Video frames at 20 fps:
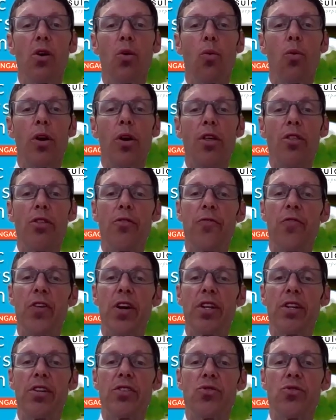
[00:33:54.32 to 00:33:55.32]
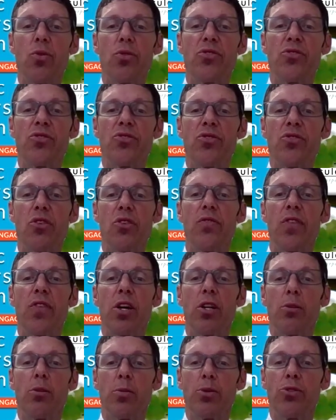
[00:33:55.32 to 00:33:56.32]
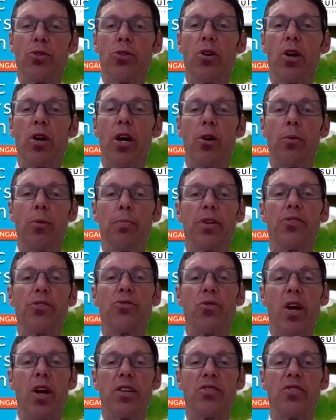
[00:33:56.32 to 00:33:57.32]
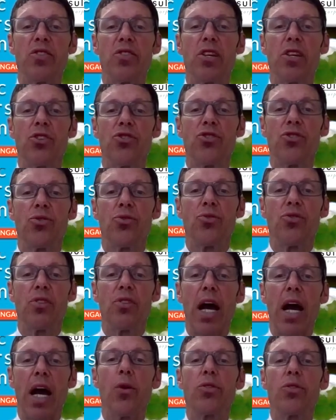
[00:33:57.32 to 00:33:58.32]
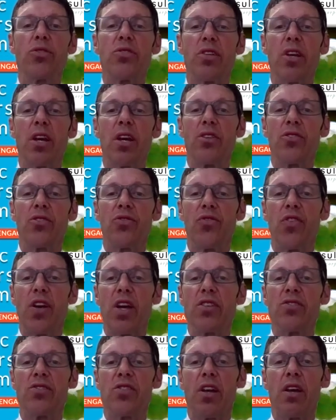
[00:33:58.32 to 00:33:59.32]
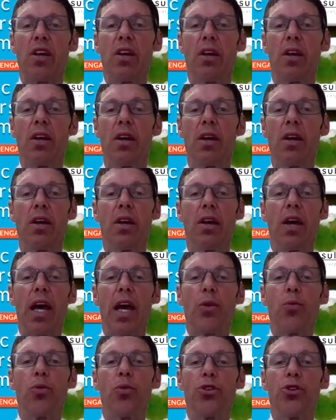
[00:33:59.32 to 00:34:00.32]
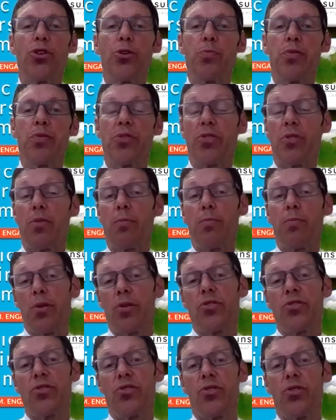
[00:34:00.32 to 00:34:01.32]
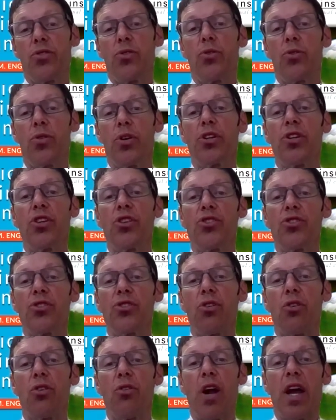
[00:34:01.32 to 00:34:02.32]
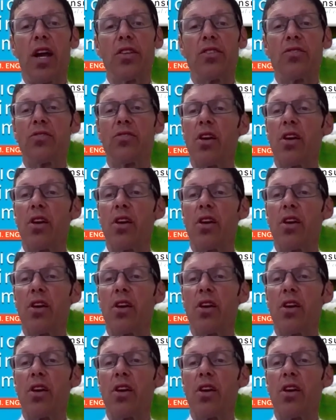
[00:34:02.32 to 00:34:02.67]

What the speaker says: what other funding sources are available to help address the issues our state is facing? And will you pursue additional grants